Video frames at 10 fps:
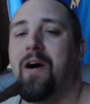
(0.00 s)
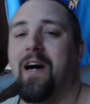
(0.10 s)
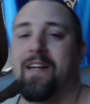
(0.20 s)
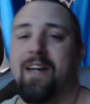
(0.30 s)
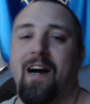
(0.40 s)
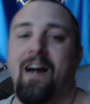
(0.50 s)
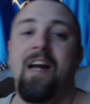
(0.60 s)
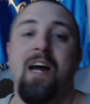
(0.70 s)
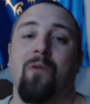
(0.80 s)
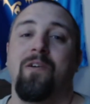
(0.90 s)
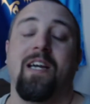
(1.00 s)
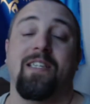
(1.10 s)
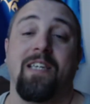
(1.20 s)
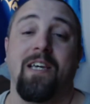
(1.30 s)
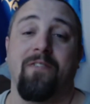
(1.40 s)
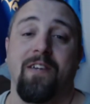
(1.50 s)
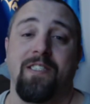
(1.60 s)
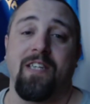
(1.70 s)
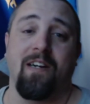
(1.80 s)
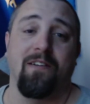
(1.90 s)
but uh, would like to give a
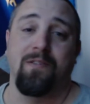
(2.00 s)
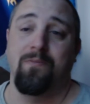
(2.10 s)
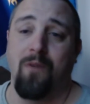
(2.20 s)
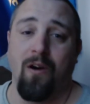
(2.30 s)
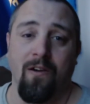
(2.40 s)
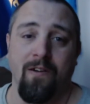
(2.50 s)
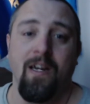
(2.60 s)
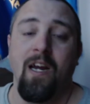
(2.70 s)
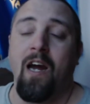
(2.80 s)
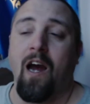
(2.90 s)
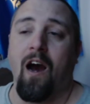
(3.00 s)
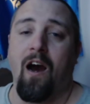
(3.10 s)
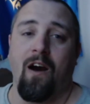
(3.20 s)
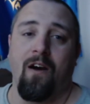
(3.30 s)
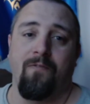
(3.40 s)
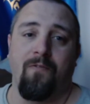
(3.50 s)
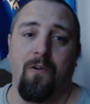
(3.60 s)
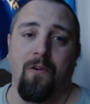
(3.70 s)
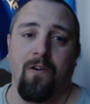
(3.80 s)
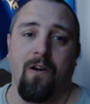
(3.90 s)
shout out to Marn uh,
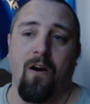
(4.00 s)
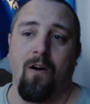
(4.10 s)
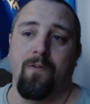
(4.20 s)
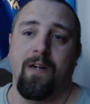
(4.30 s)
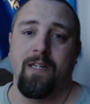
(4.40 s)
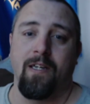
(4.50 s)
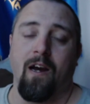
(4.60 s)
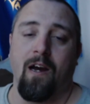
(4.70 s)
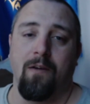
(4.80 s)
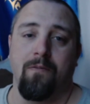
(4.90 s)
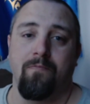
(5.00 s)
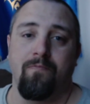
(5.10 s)
for already uh,